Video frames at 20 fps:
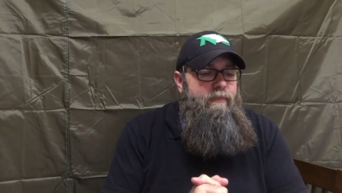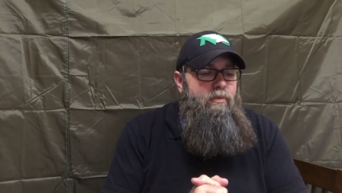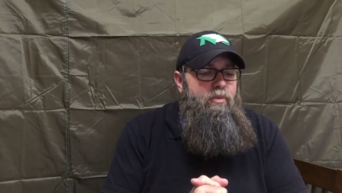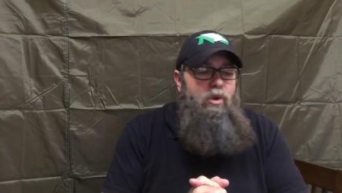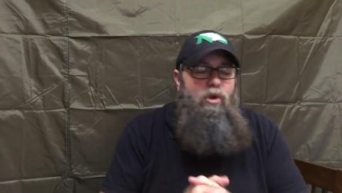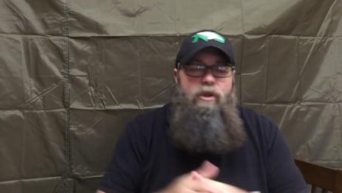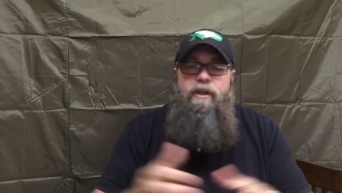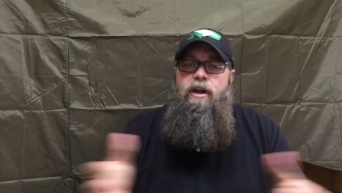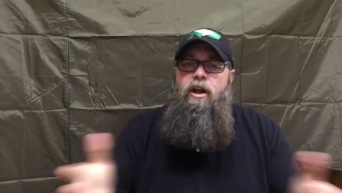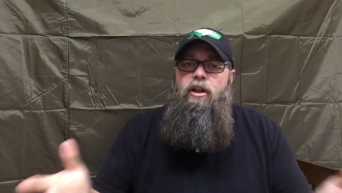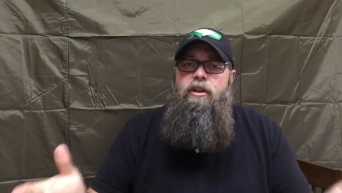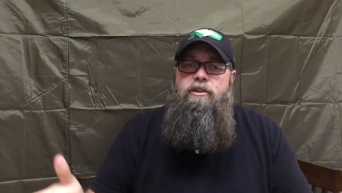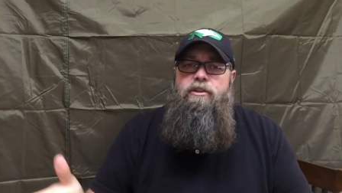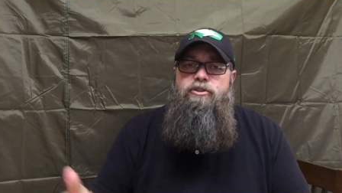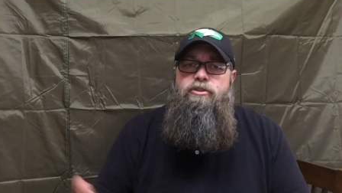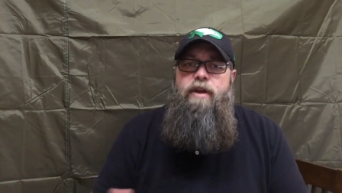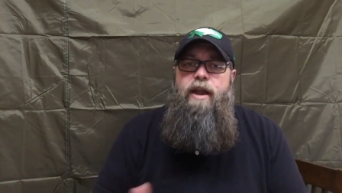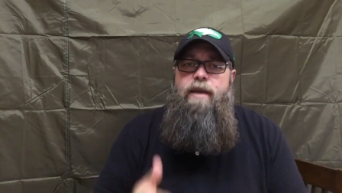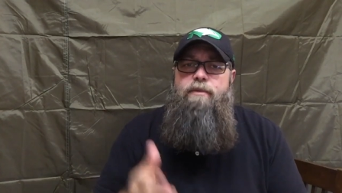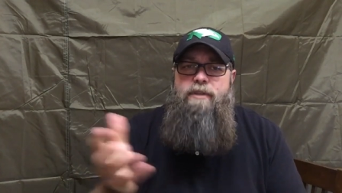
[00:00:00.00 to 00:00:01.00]
pulling all the
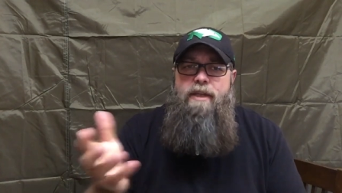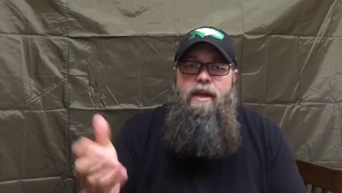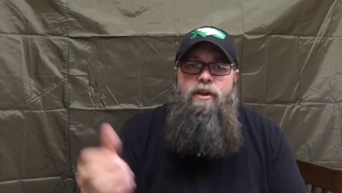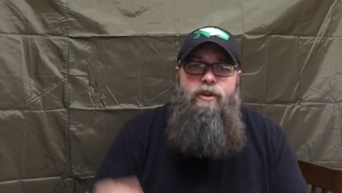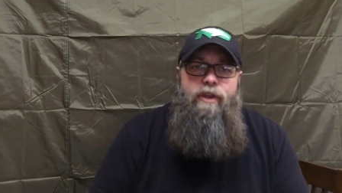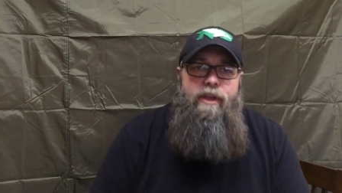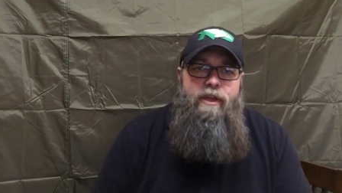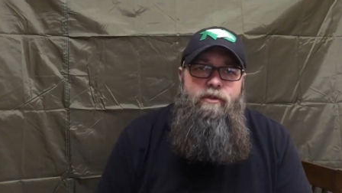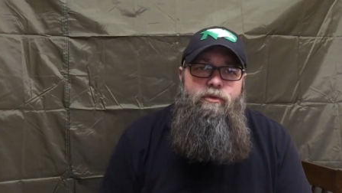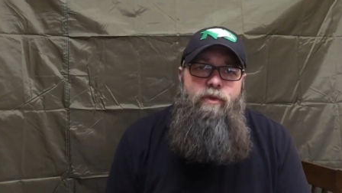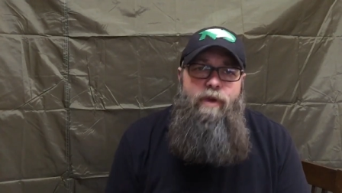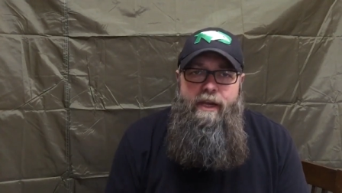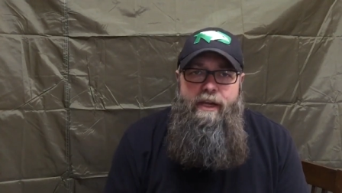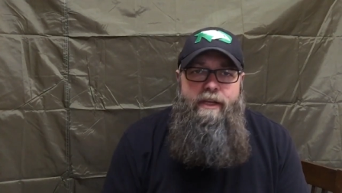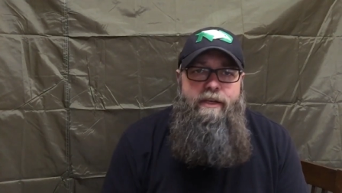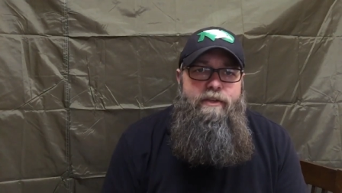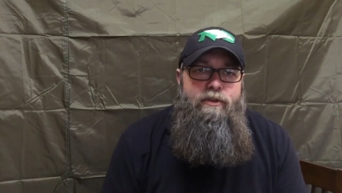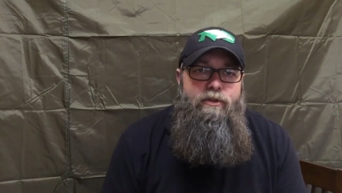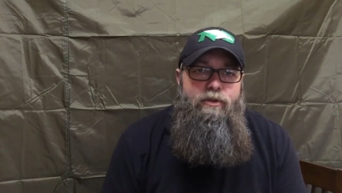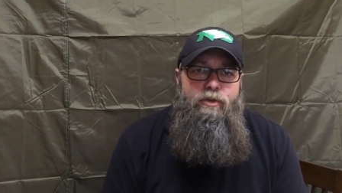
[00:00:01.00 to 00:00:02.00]
traps out, getting
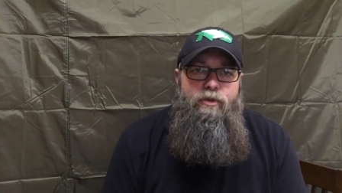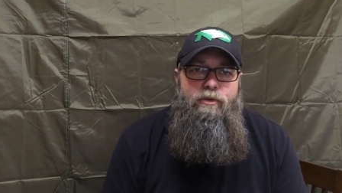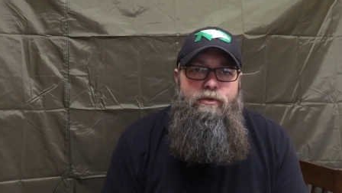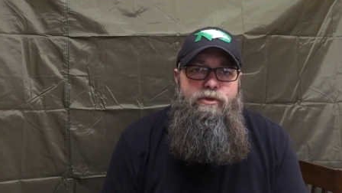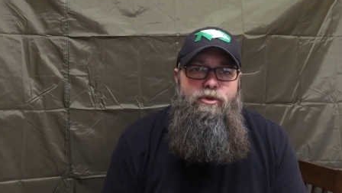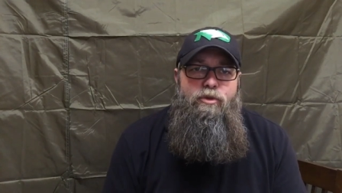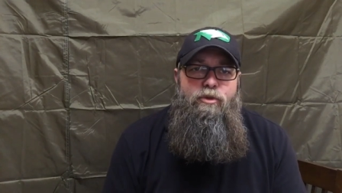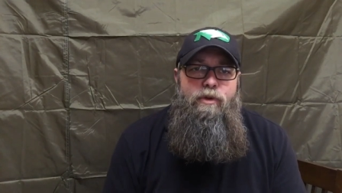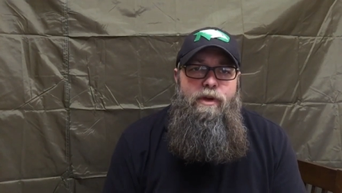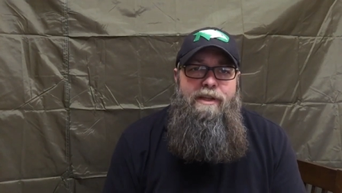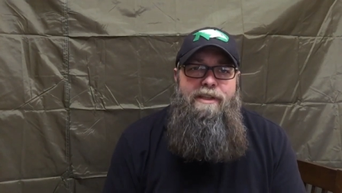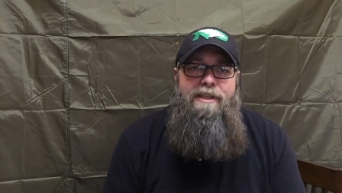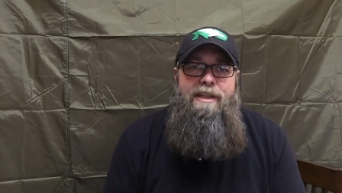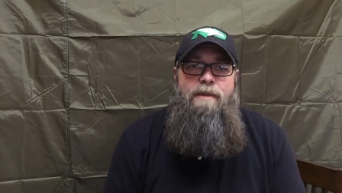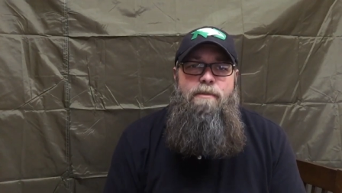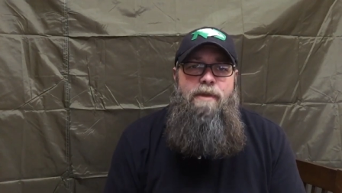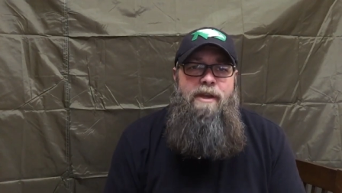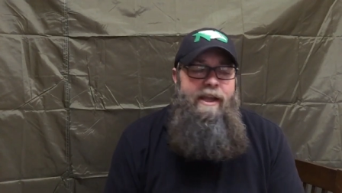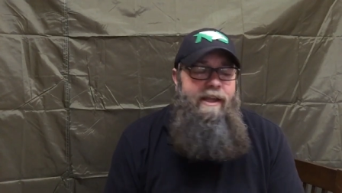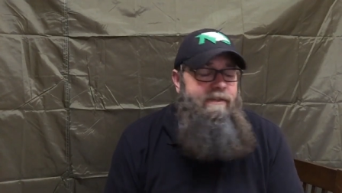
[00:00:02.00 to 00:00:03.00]
ready to to
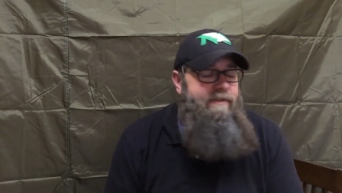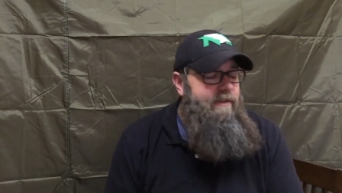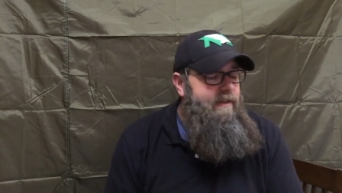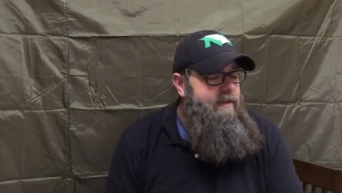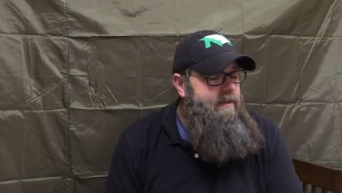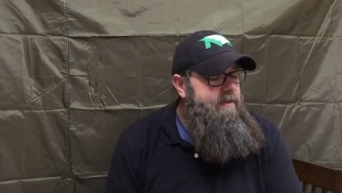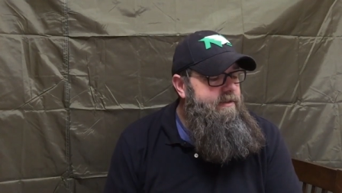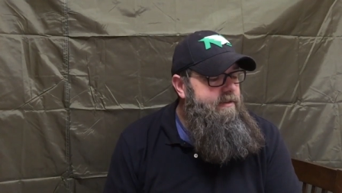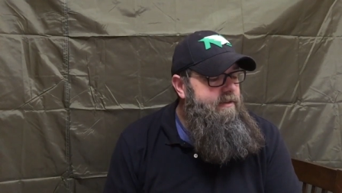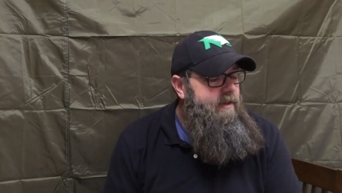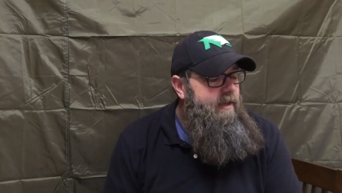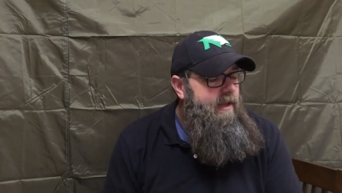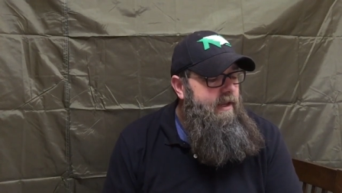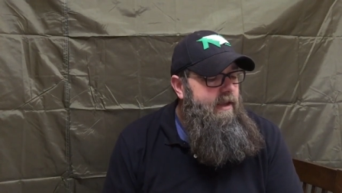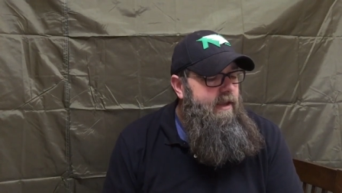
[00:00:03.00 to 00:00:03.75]
eliminate these